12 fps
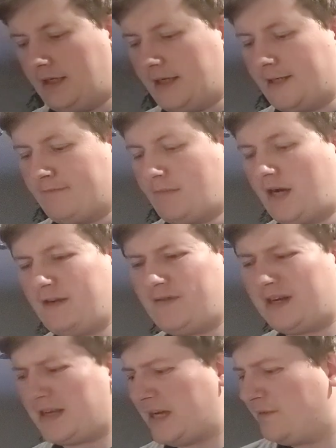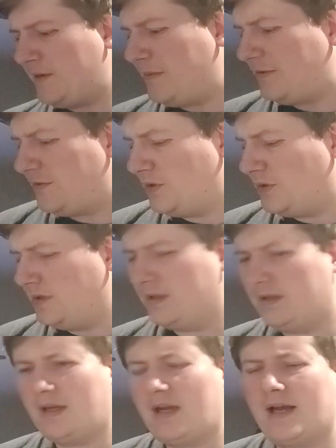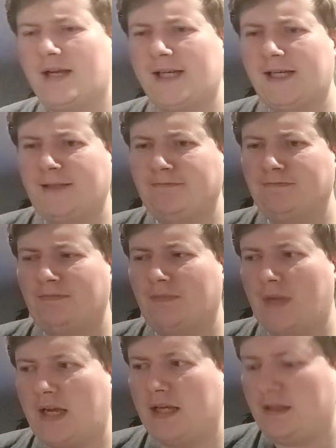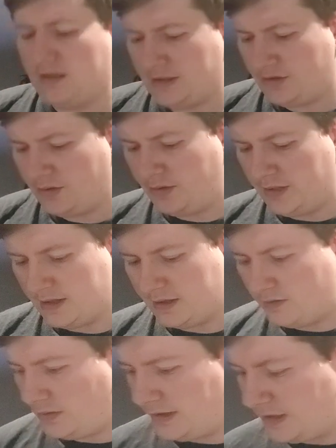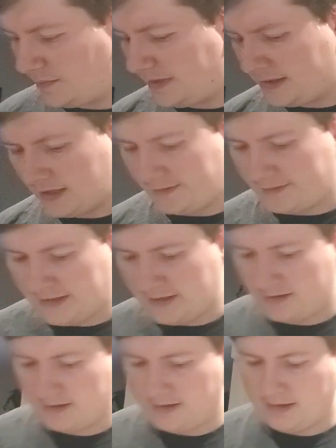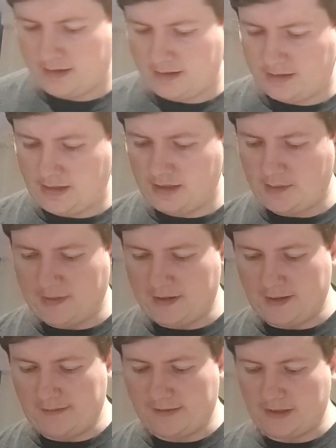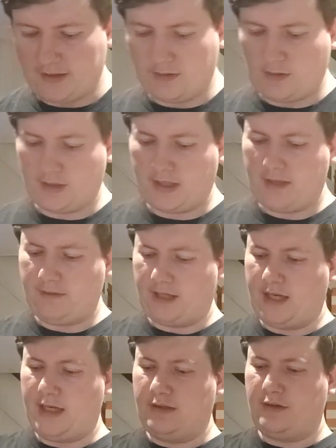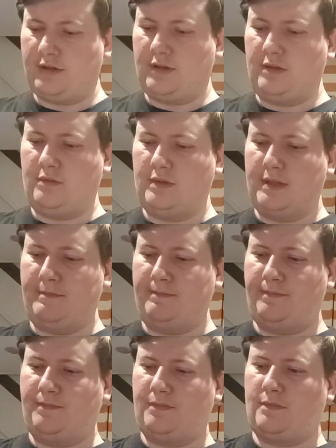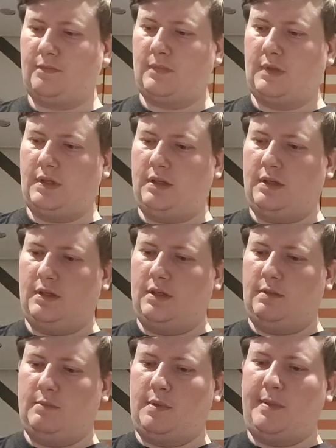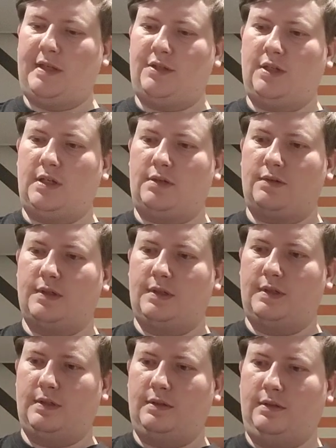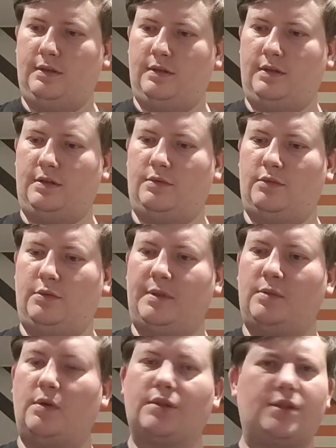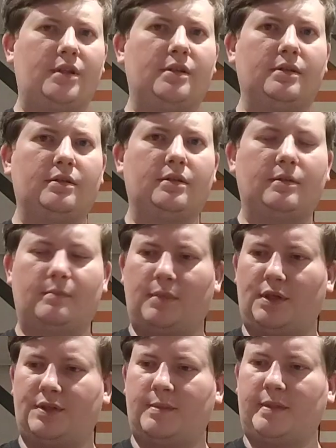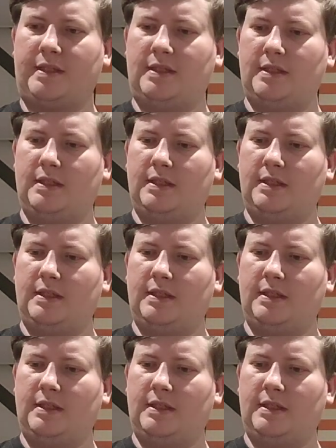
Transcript: I've had a can of it before and enjoyed it. Oh, it is a bit lively. It is a bit lively. So I gave a can to my mate Charles, who will be watching, possibly.